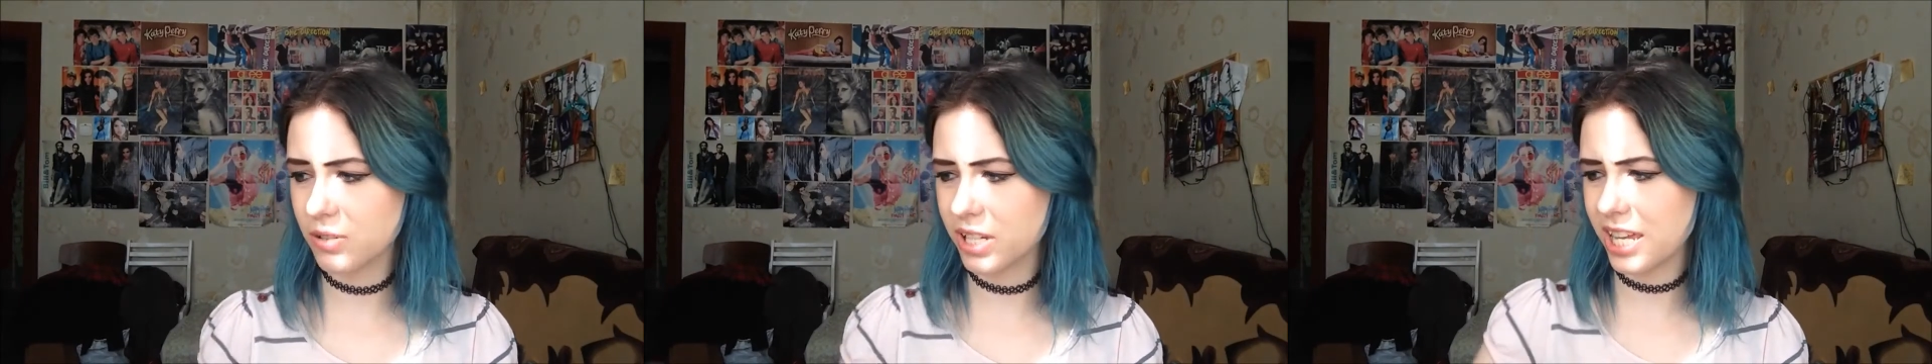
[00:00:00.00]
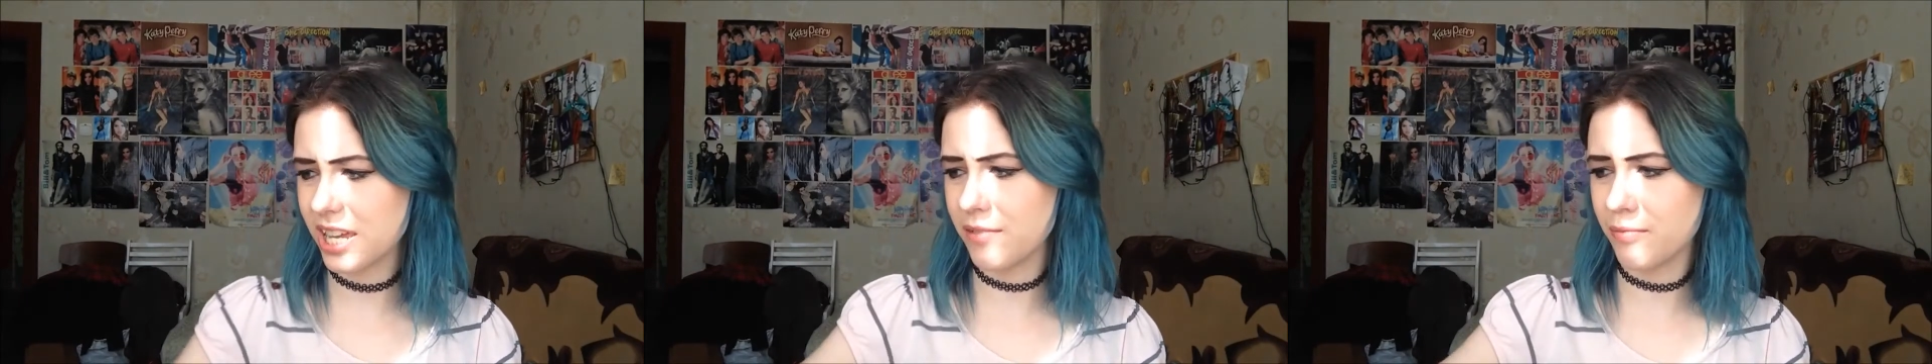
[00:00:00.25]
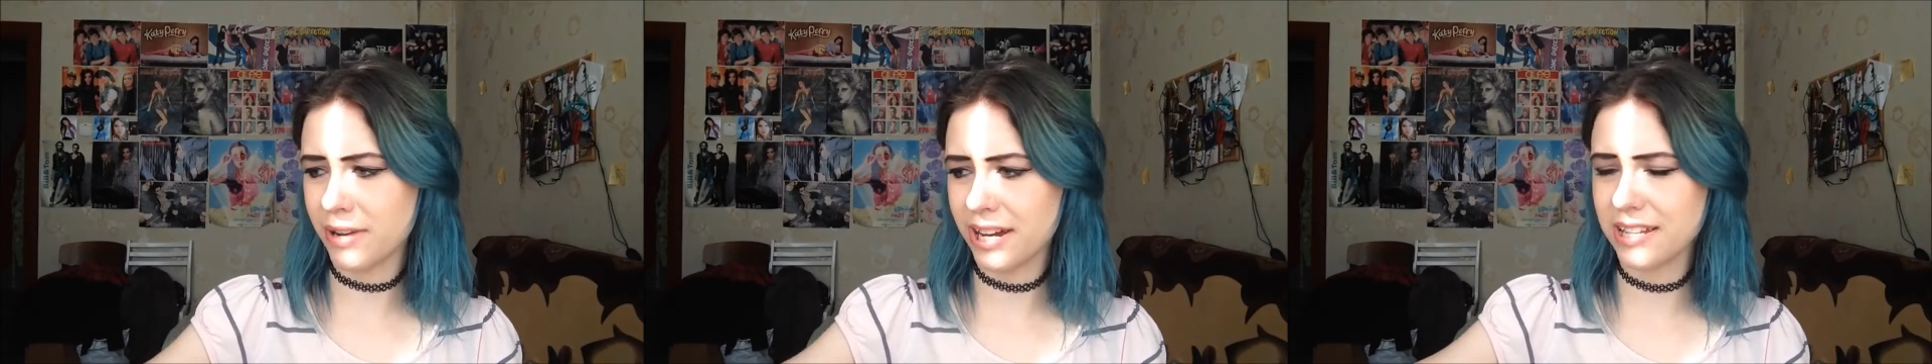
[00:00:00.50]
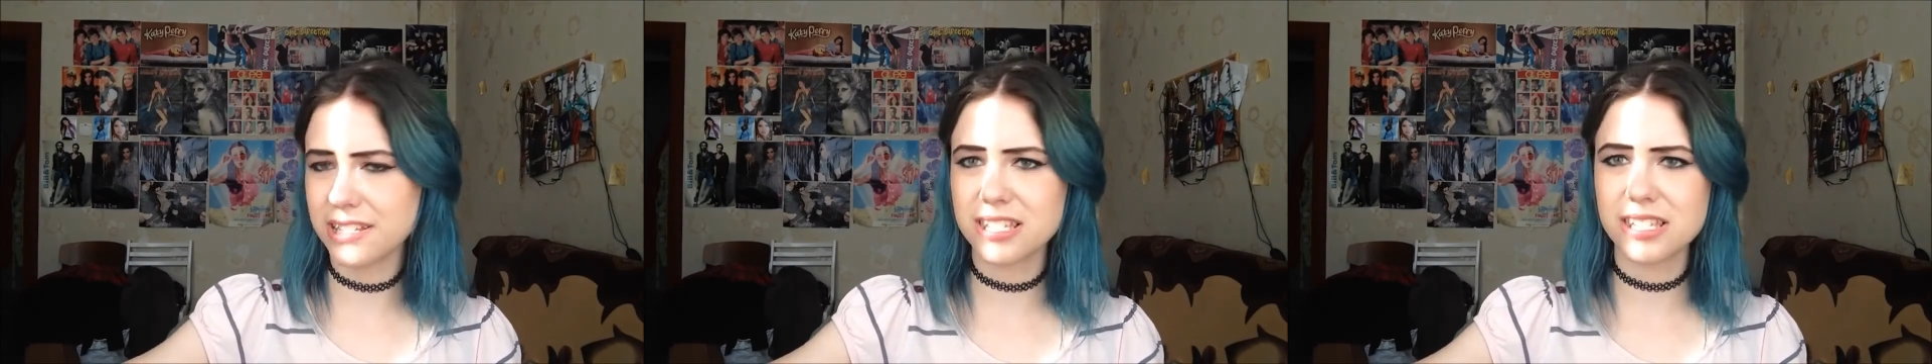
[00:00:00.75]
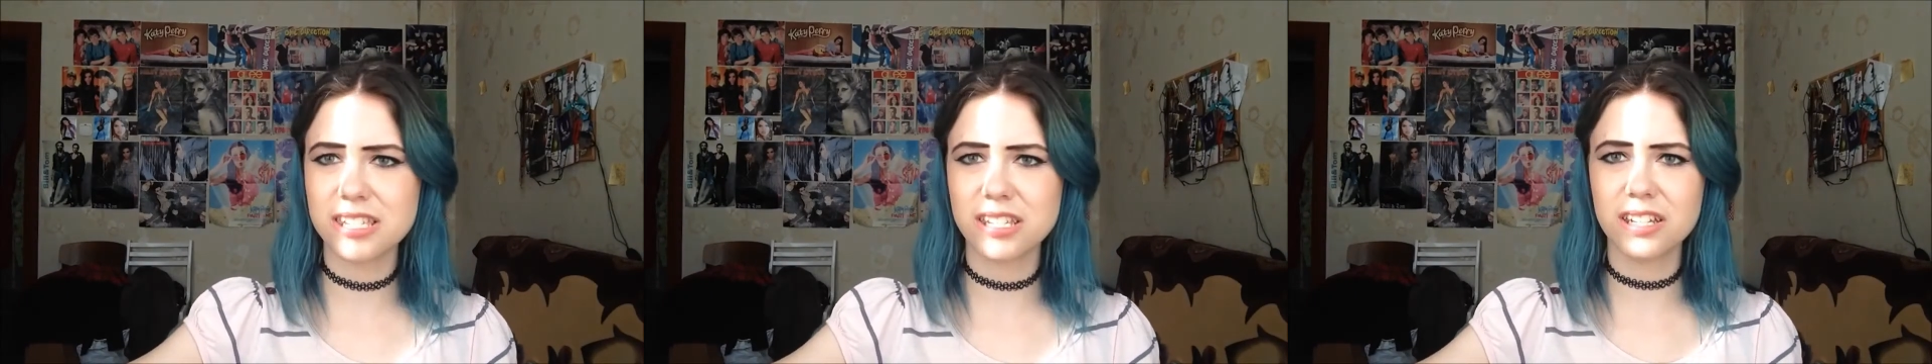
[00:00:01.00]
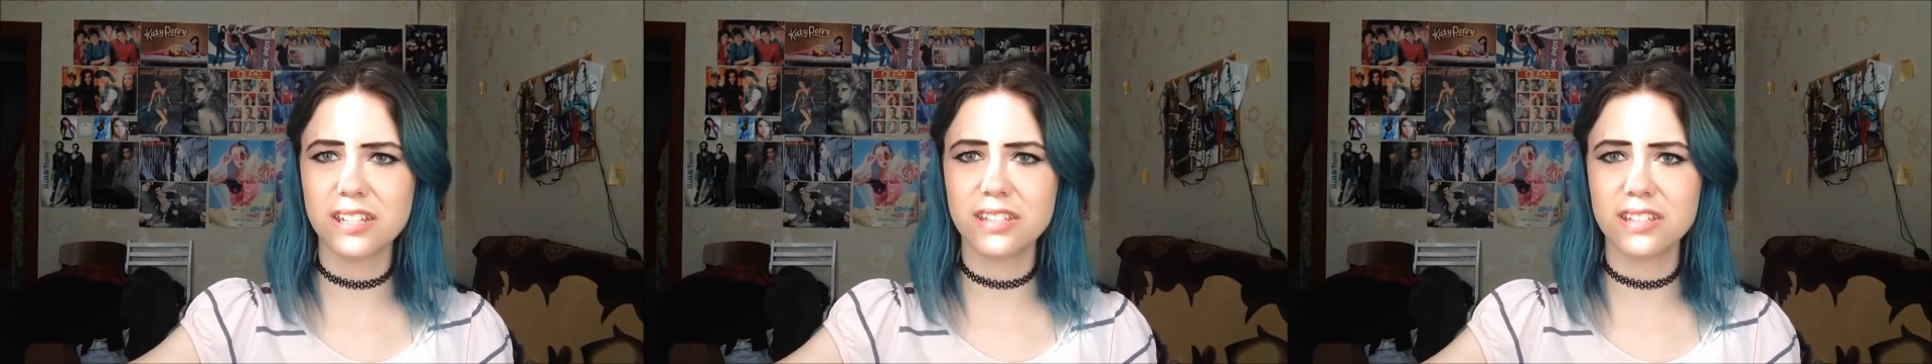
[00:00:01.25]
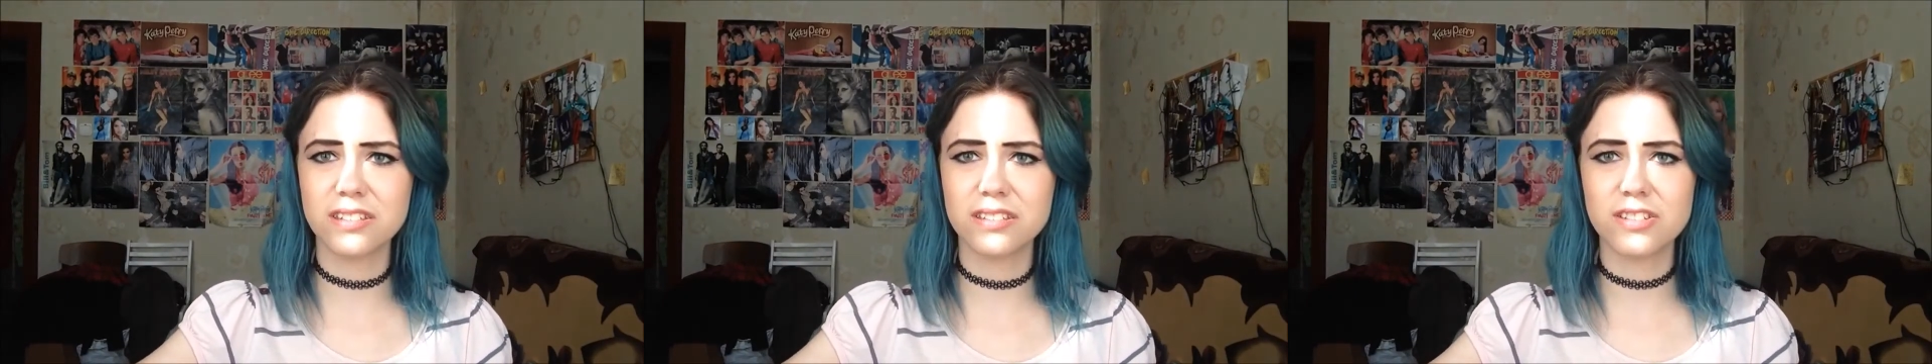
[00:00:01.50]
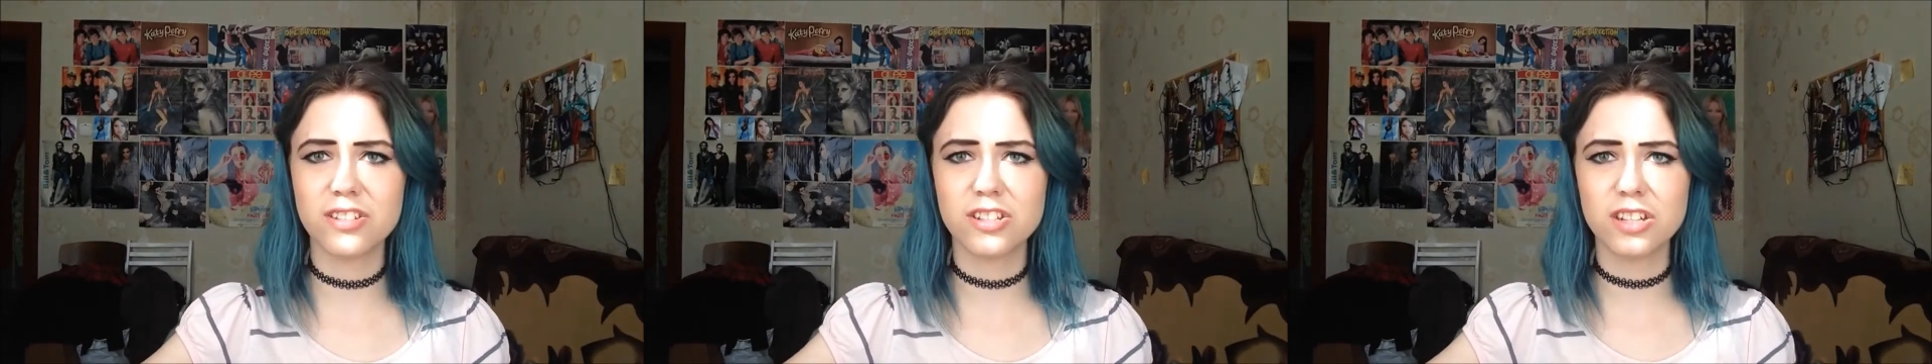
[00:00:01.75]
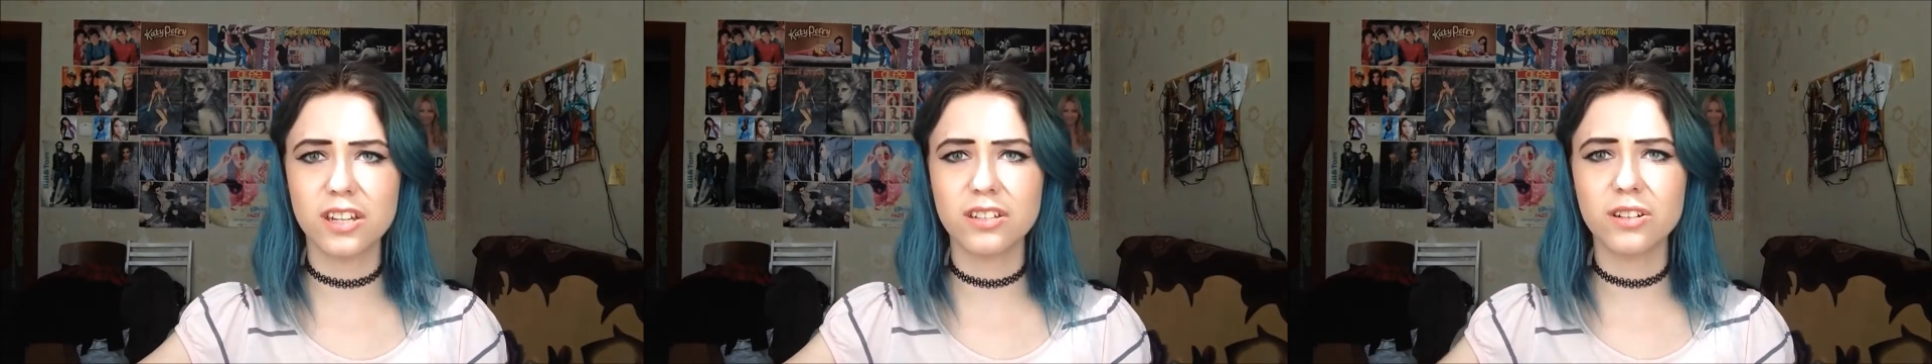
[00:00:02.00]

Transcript: Okay, my sunshine.